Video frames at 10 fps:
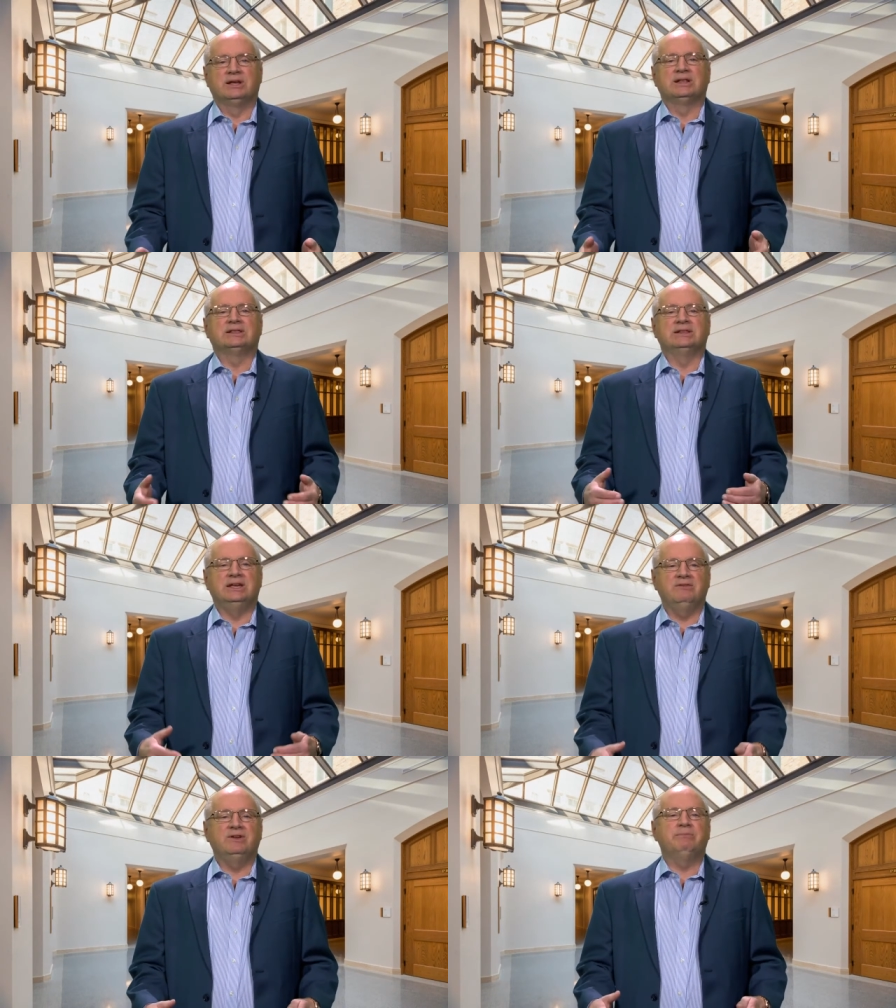
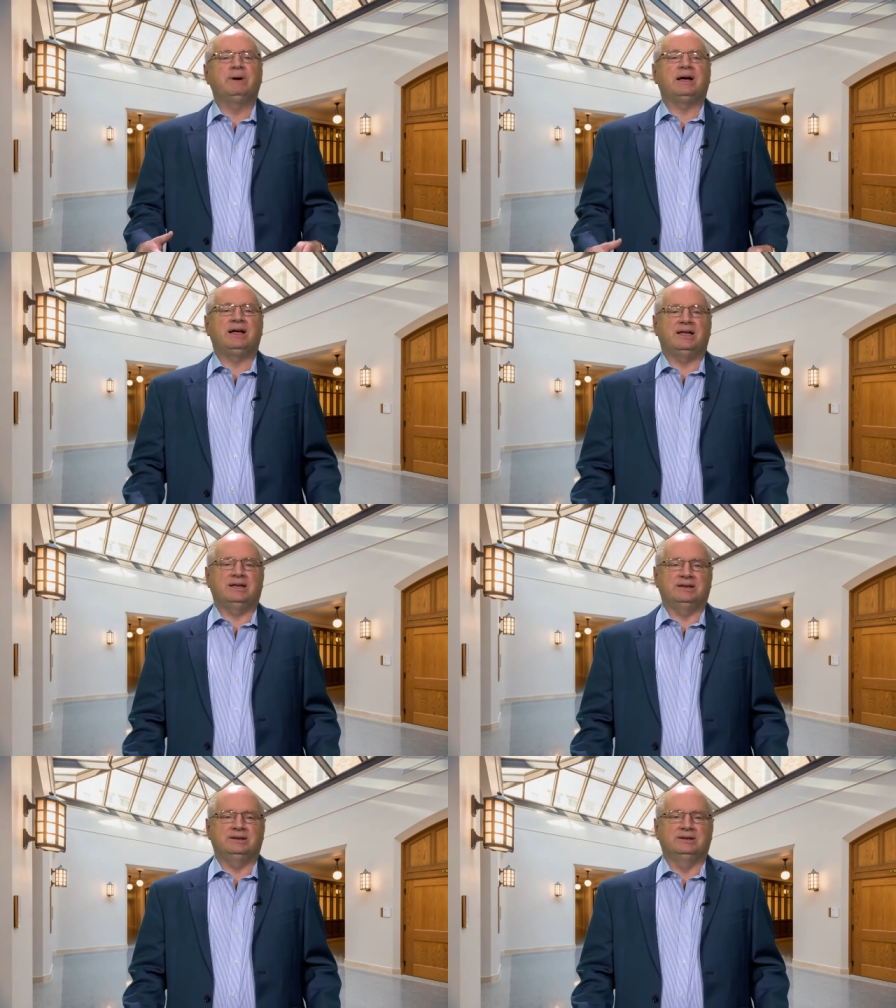leaving
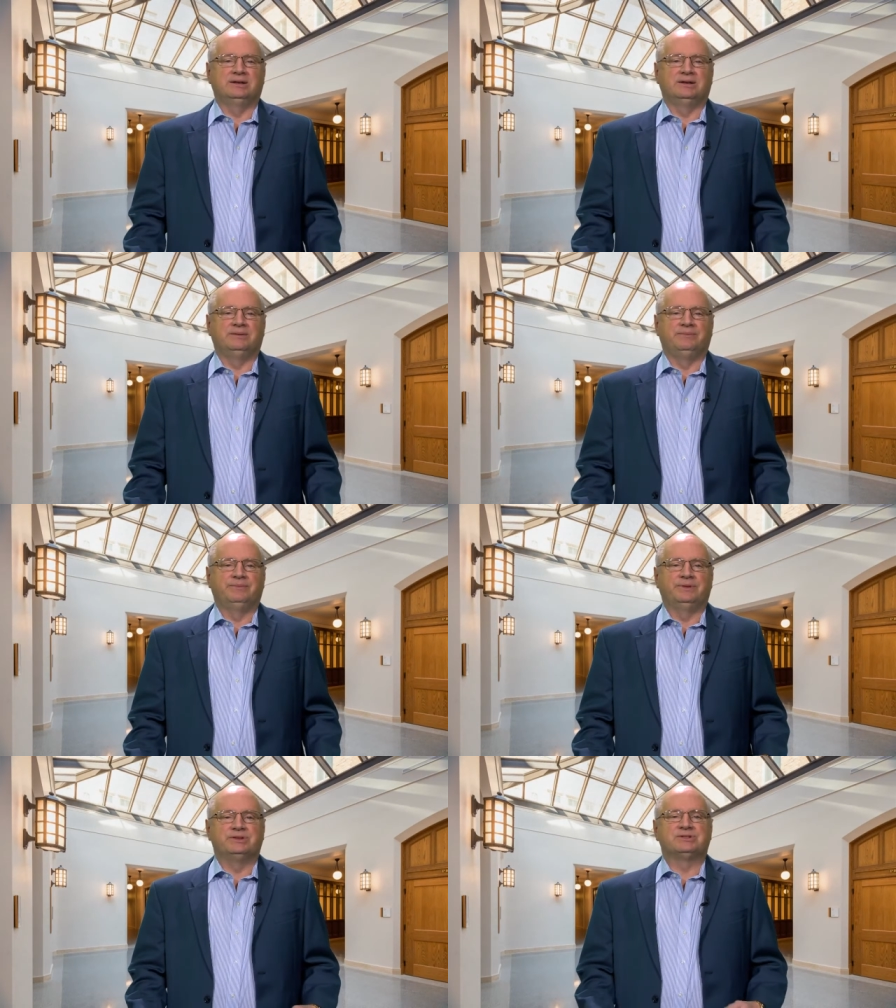behind
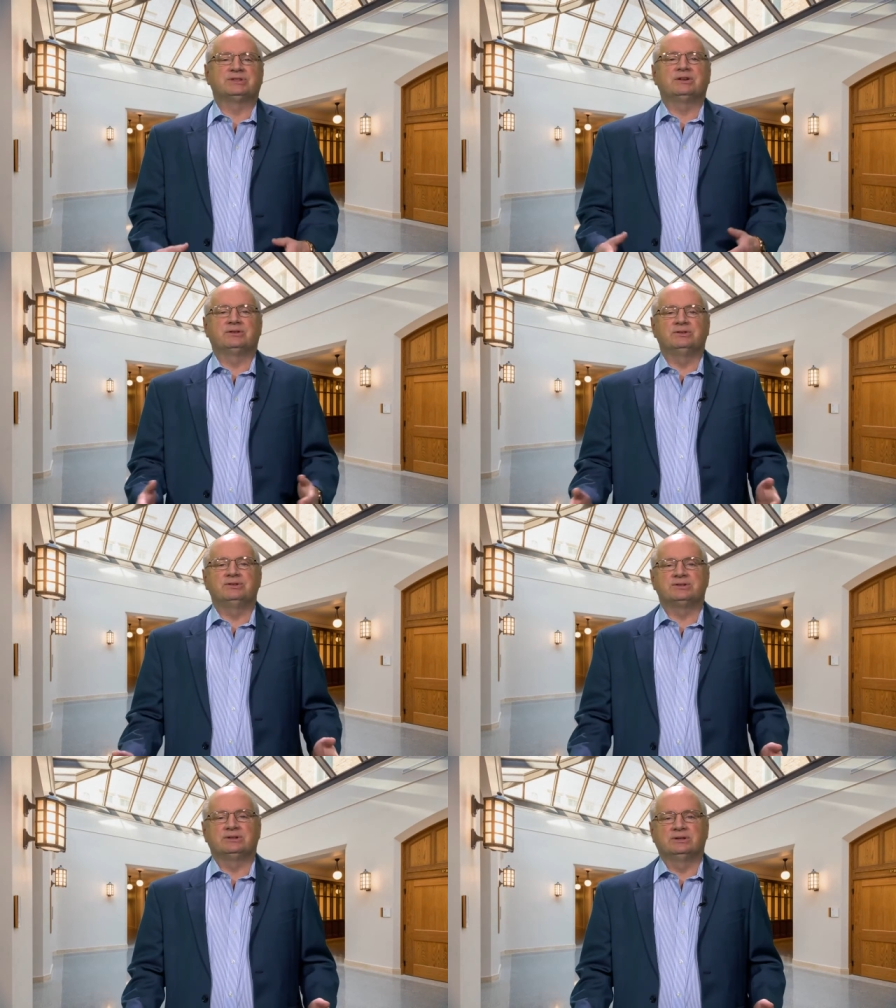the
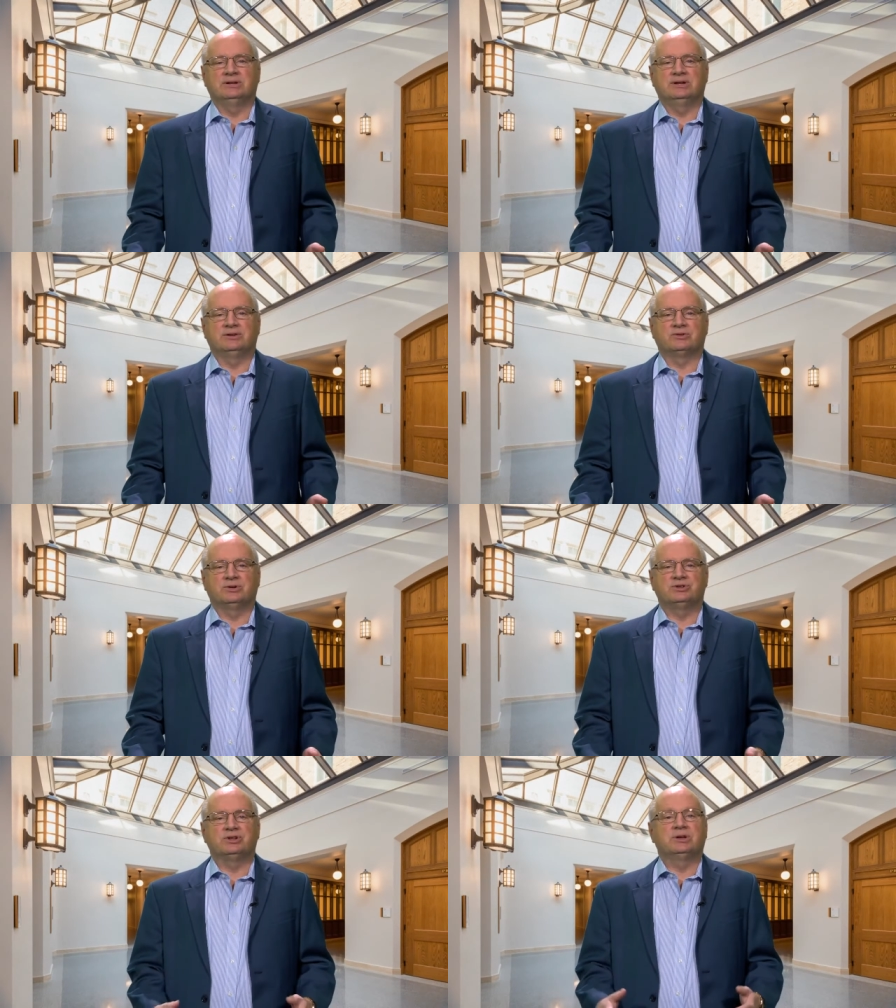sinners in the
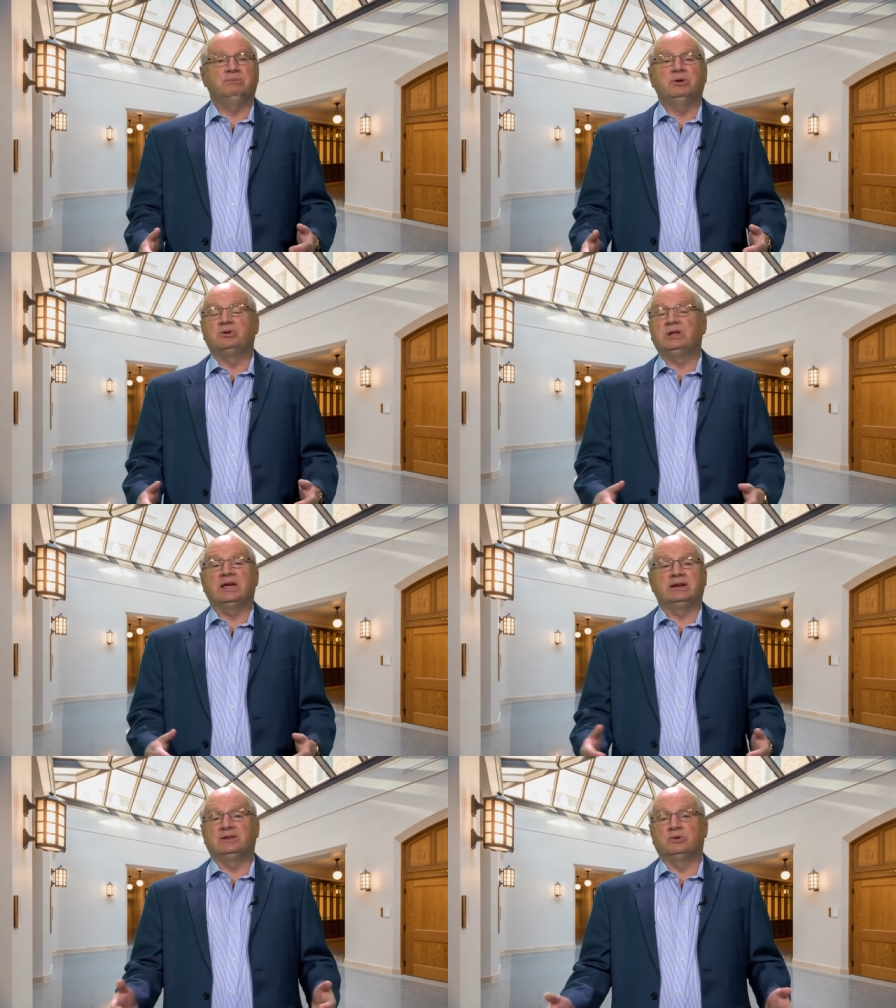Christian community
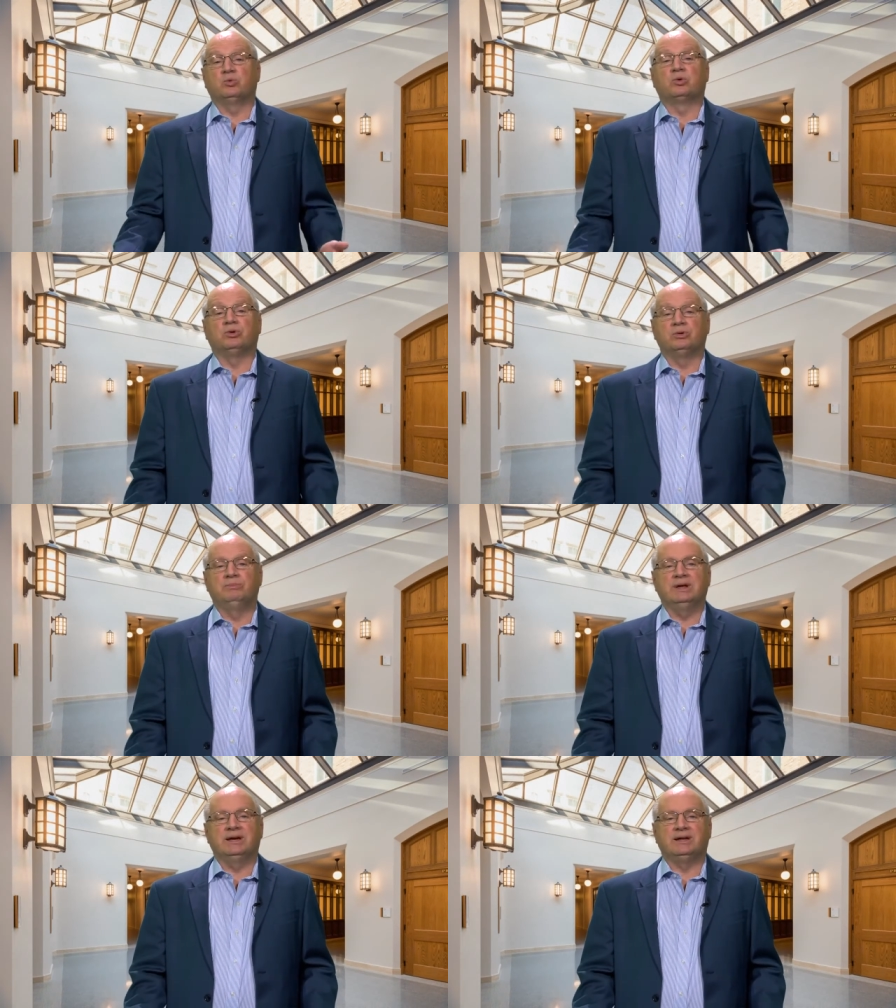and in the world
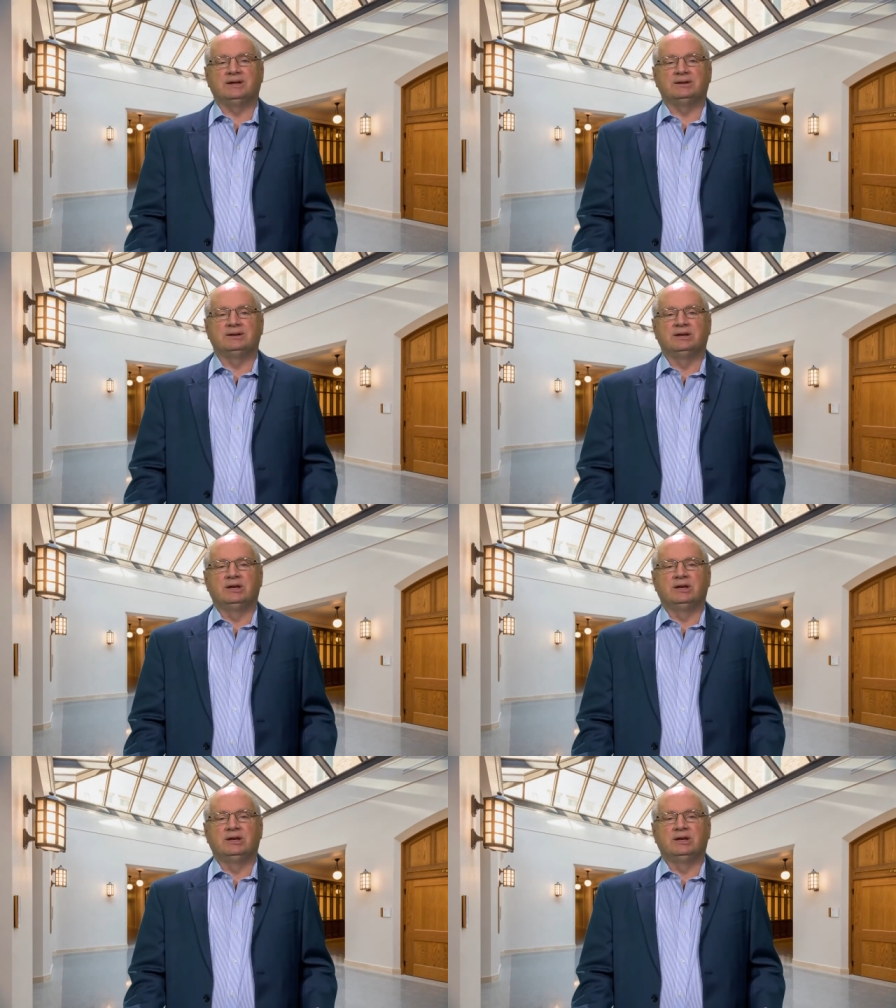beyond,